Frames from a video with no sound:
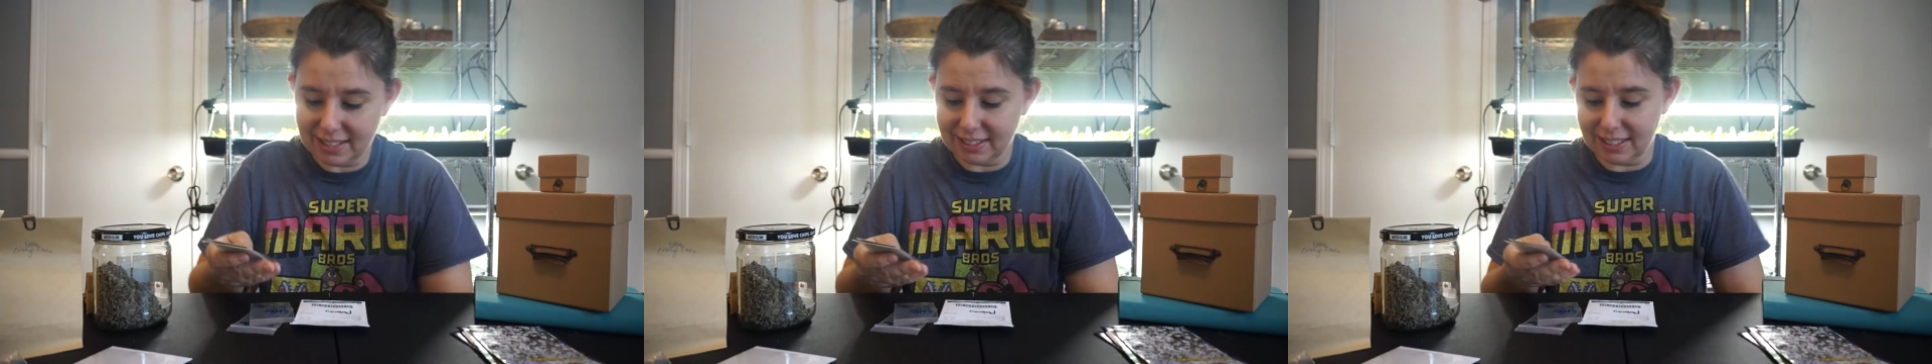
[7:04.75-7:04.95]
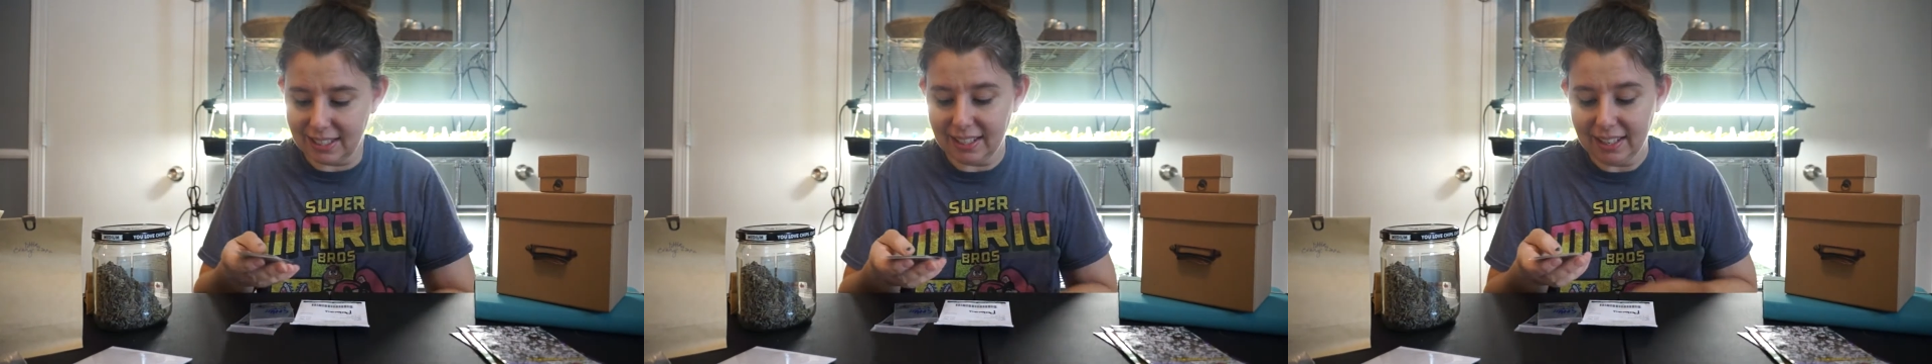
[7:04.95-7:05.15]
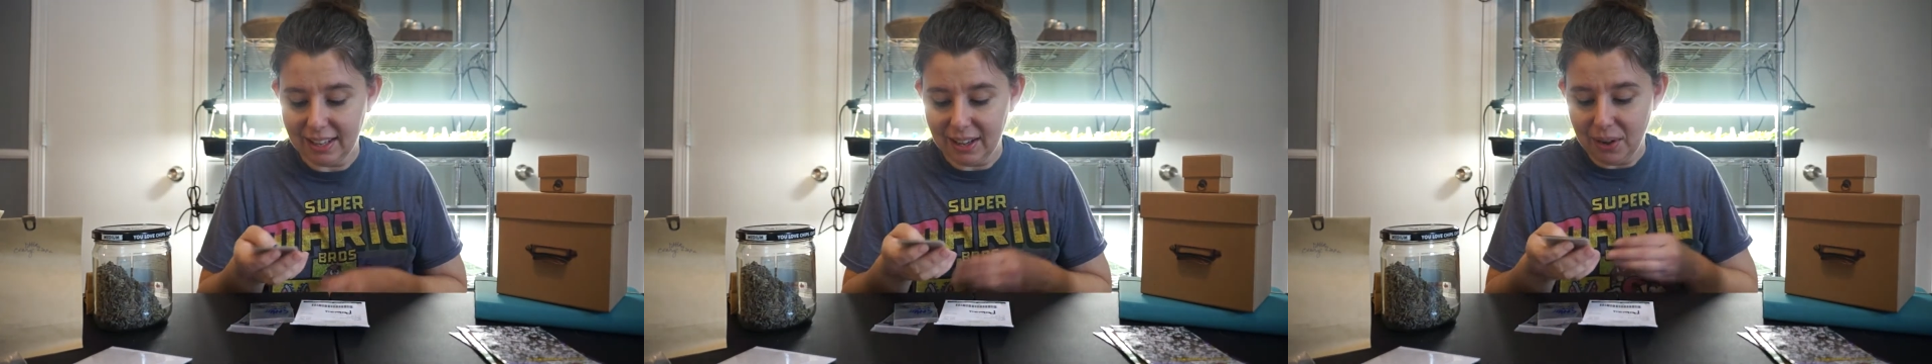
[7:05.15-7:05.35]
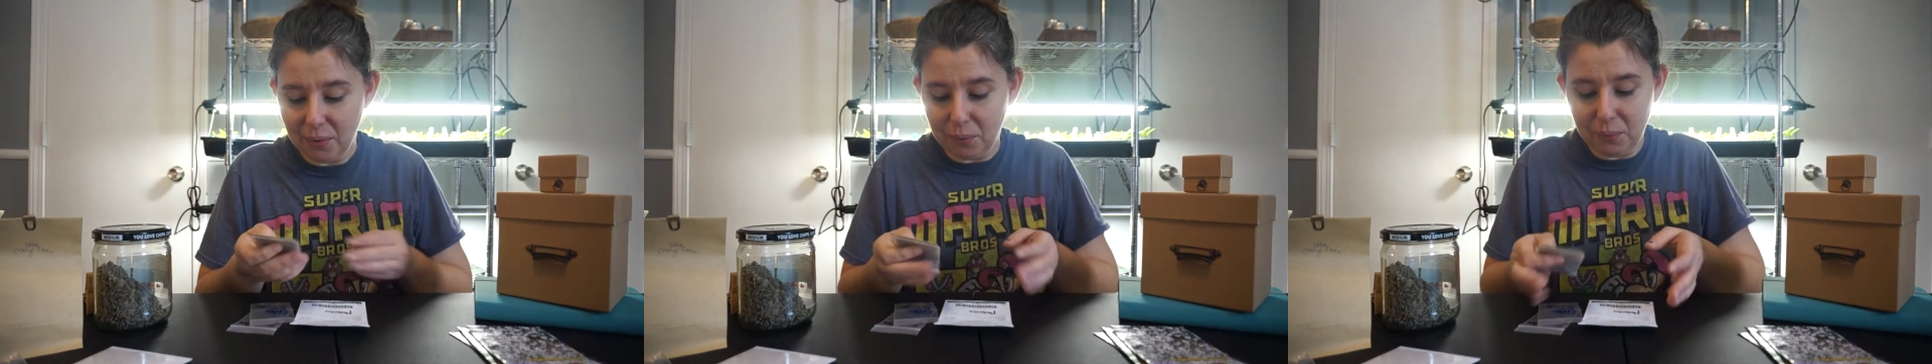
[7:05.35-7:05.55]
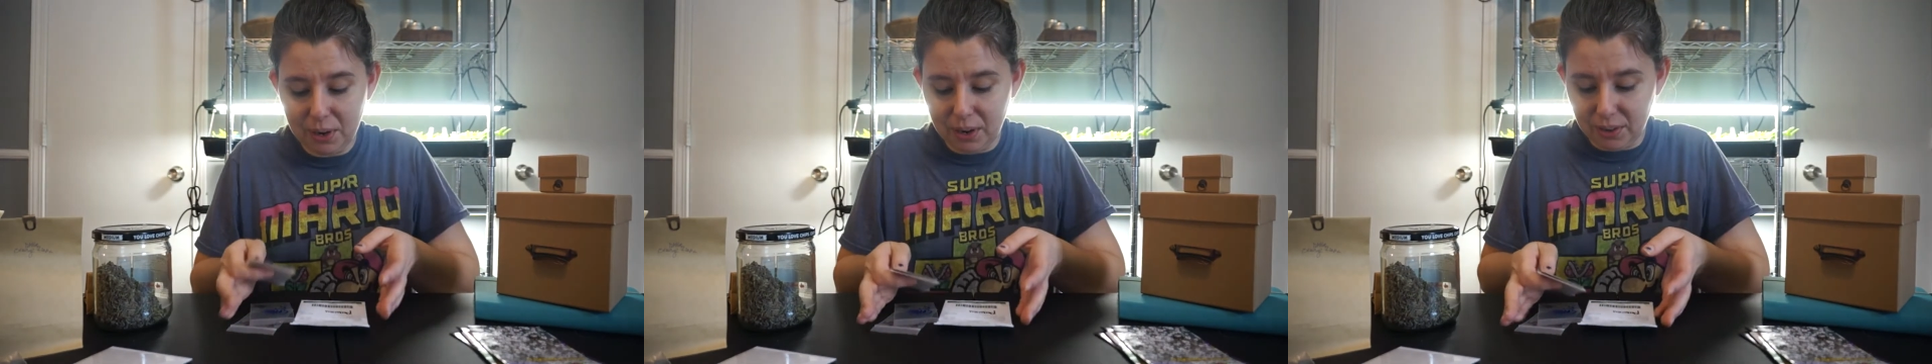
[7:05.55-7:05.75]
see
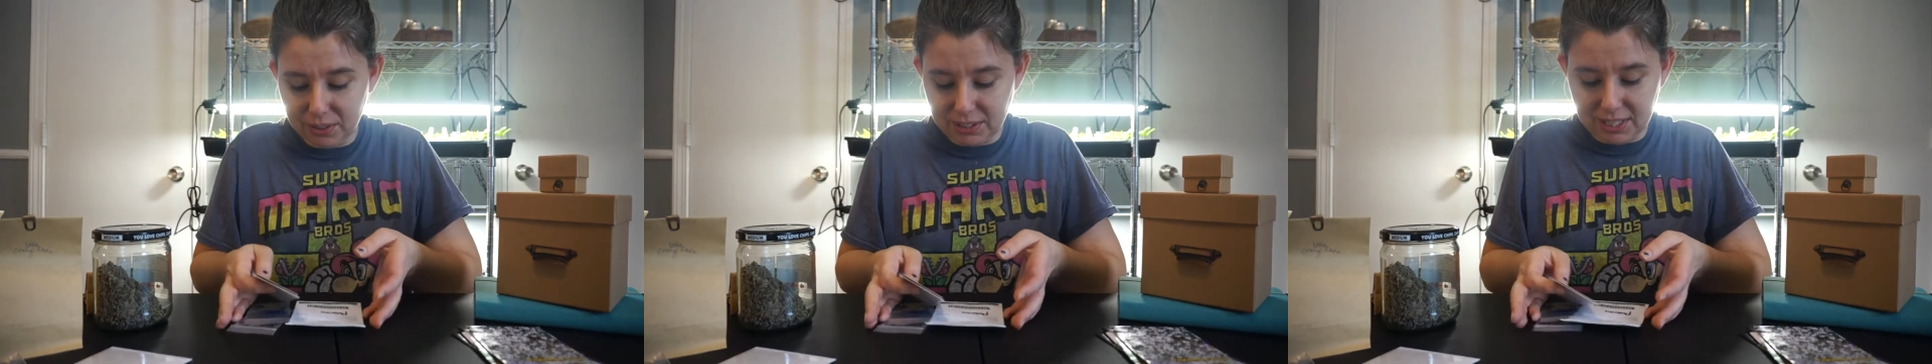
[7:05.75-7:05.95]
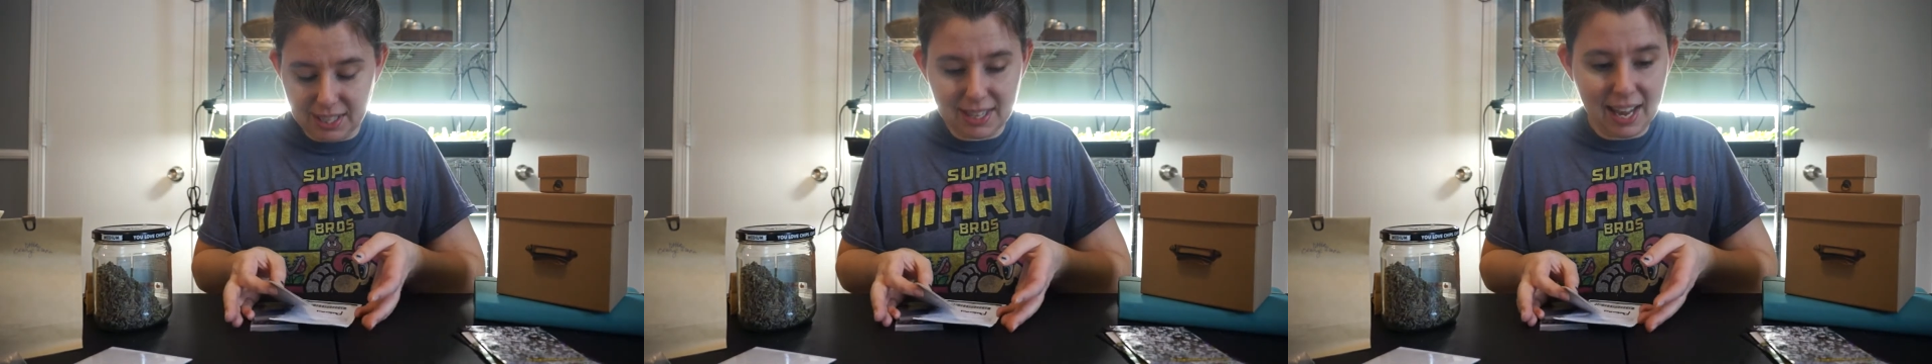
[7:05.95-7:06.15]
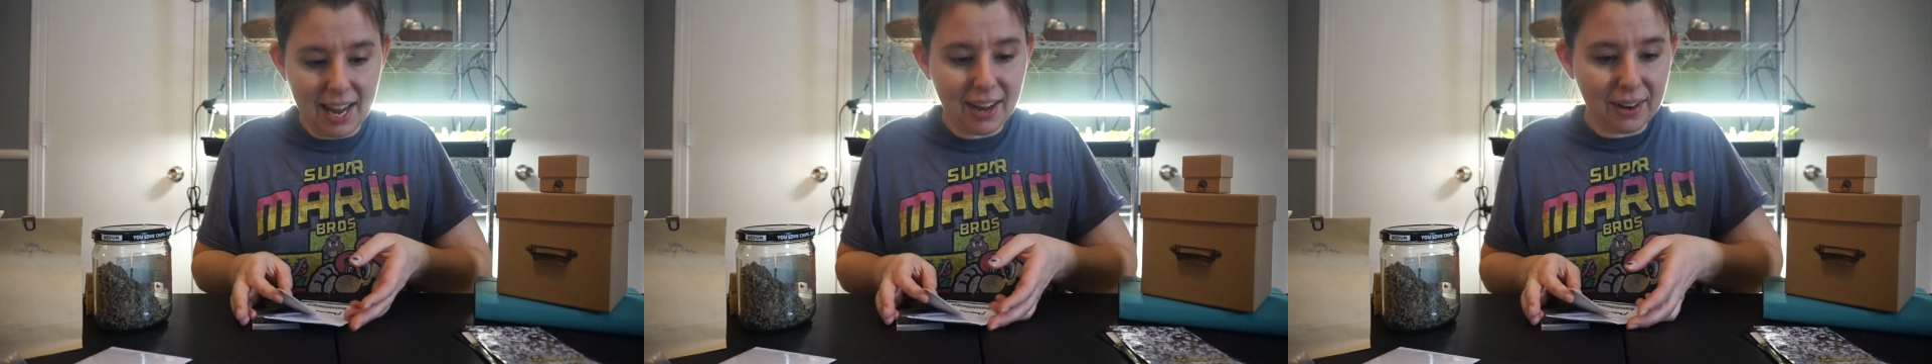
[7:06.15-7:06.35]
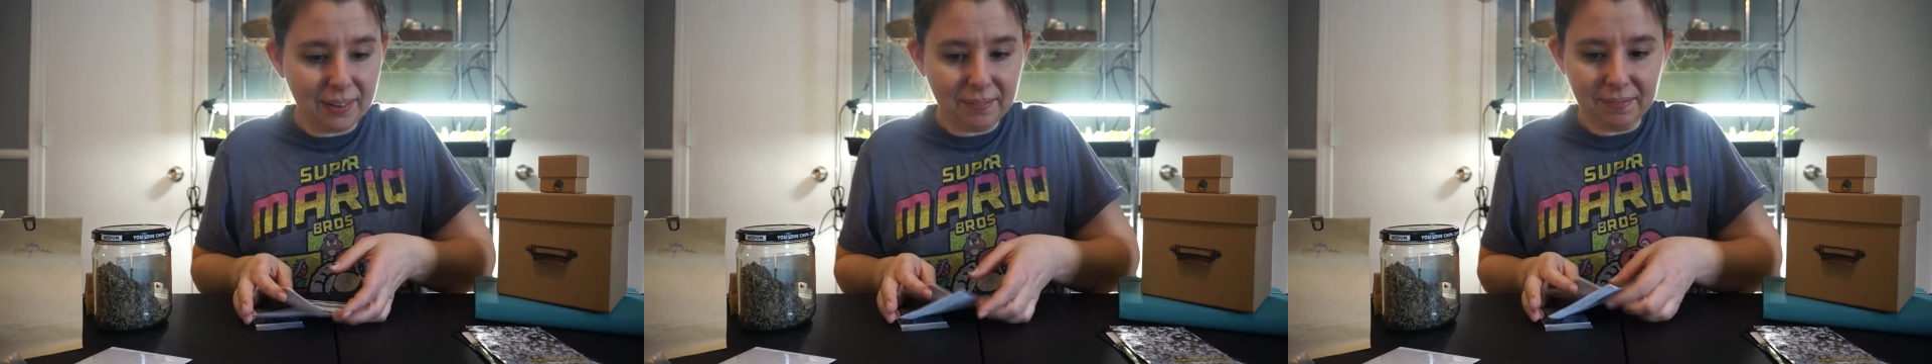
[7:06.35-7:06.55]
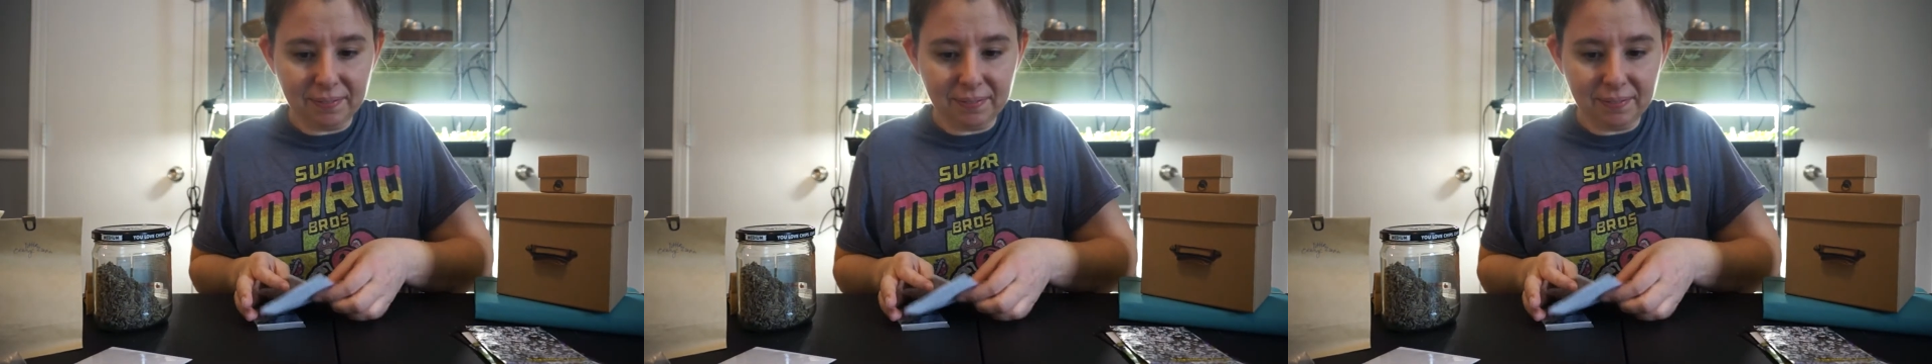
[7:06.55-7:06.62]
what all's in there.